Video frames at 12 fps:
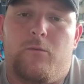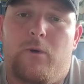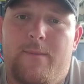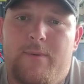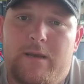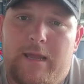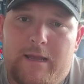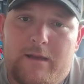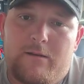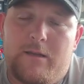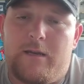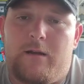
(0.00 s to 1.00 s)
Wipe it
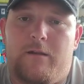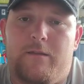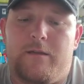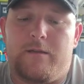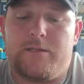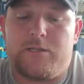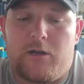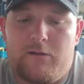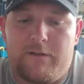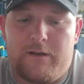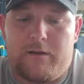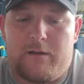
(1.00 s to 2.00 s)
down, get all the solvent